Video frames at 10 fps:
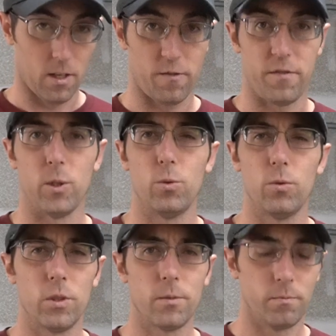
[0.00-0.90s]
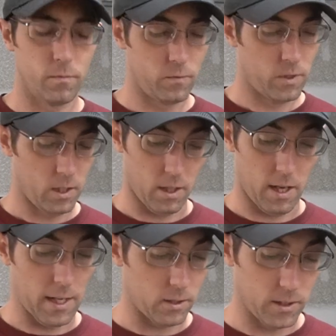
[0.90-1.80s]
fuse.
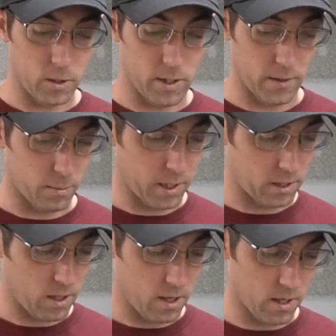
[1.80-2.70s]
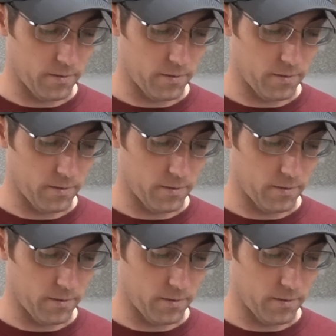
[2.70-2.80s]
I don't need to do that for my car.